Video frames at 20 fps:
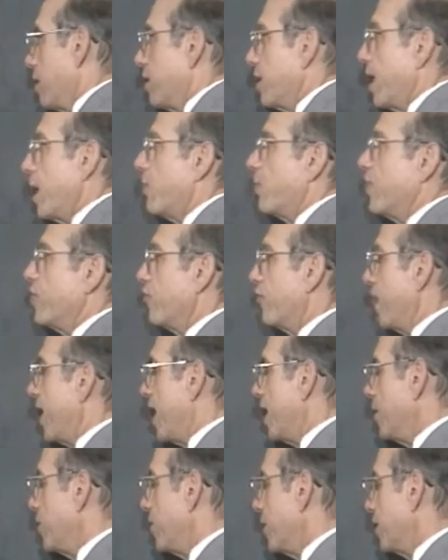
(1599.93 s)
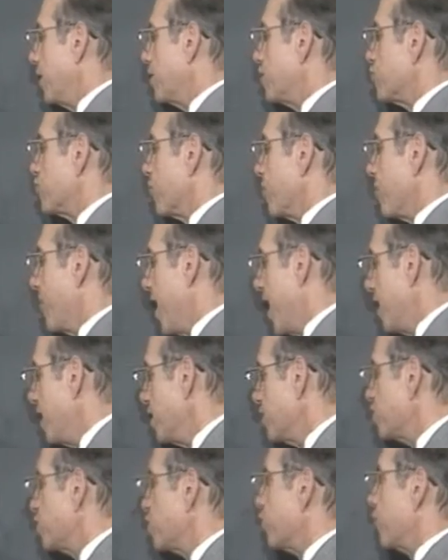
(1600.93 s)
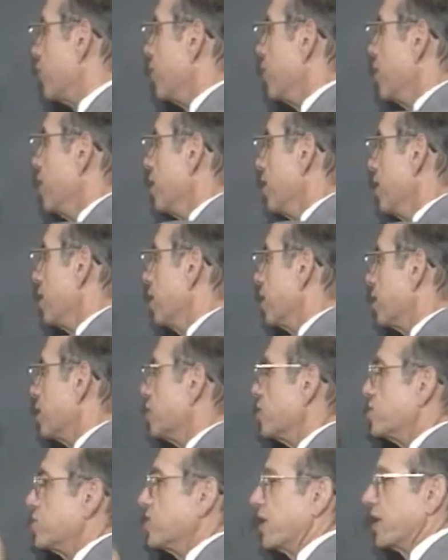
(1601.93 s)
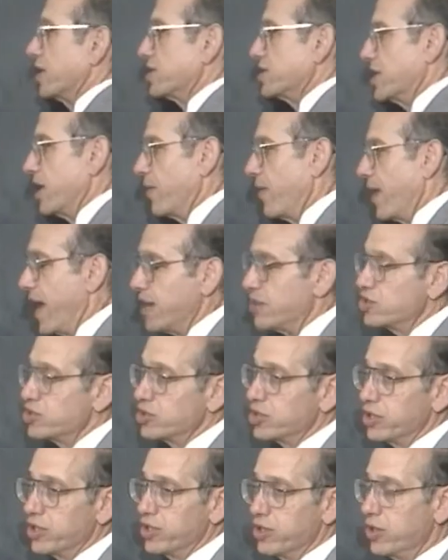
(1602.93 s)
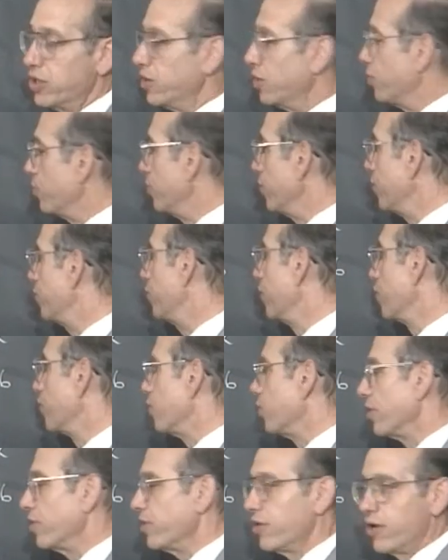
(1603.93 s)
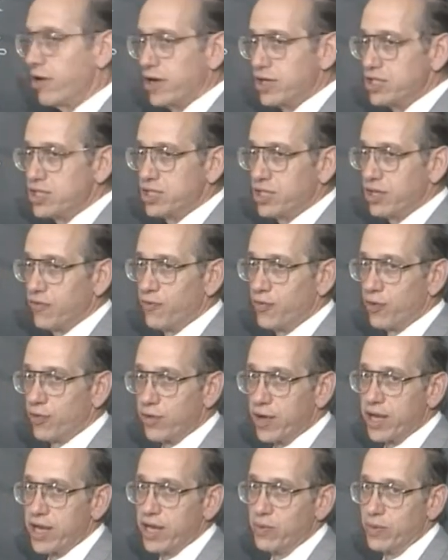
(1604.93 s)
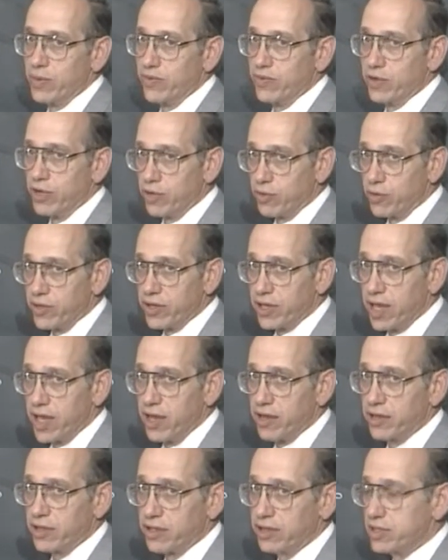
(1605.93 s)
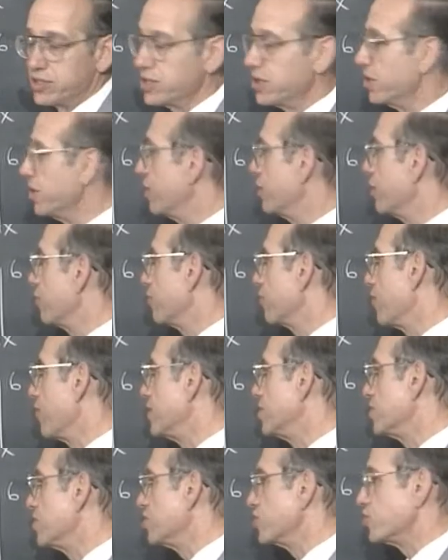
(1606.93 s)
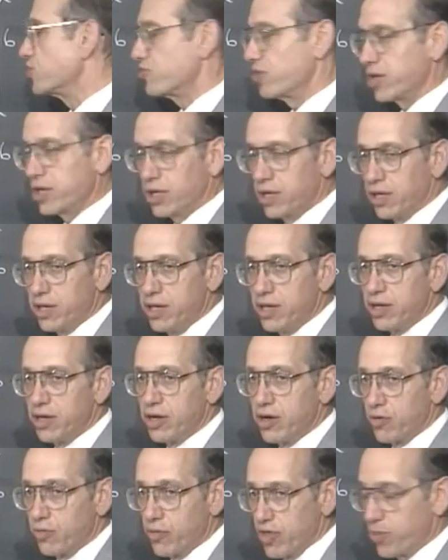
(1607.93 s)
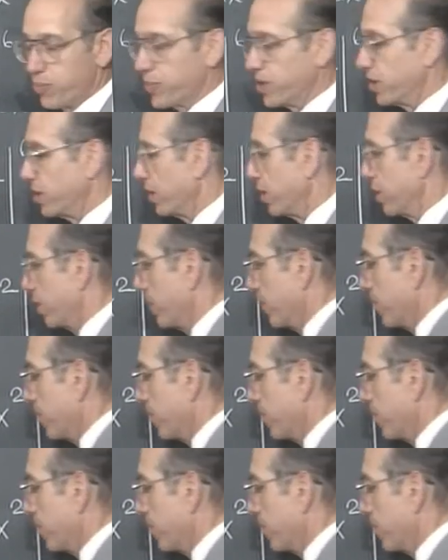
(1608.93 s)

And we evaluate this from minus 3 to 6. Now, actually, we've done all the hard stuff already. We've done all the calculus. The rest is strictly arithmetic.